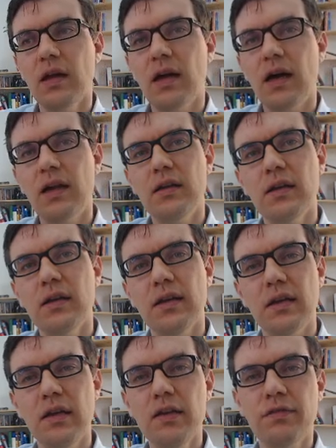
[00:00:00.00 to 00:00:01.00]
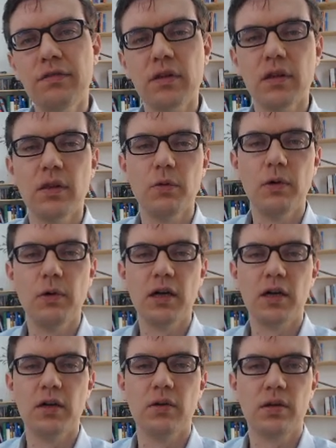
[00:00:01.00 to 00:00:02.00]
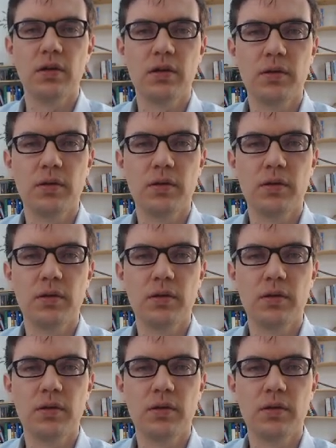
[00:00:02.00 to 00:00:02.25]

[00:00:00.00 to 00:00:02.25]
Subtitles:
until it leaves the warehouse.